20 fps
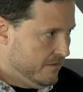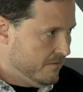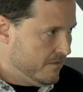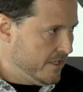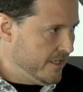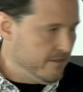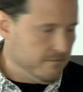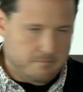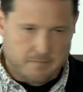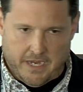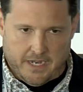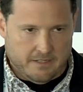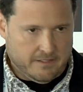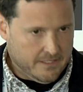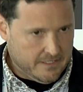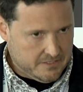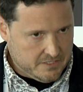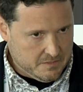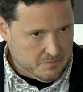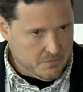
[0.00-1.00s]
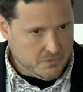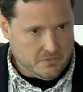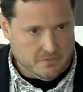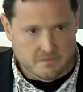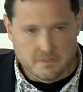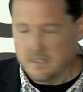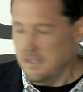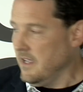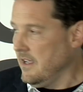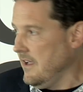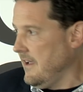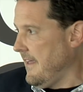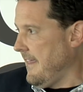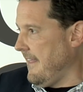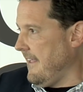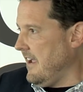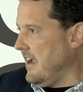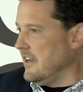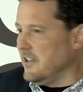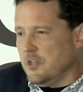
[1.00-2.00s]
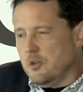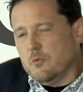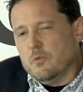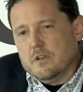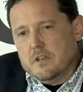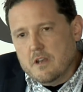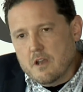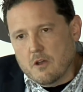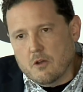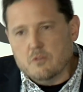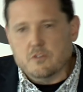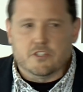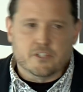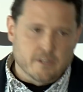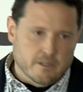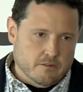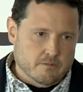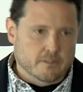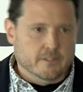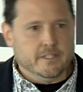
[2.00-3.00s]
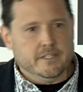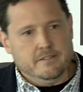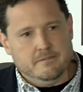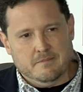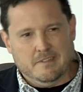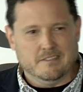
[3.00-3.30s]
right? Man lands on the moon, and you would know generally,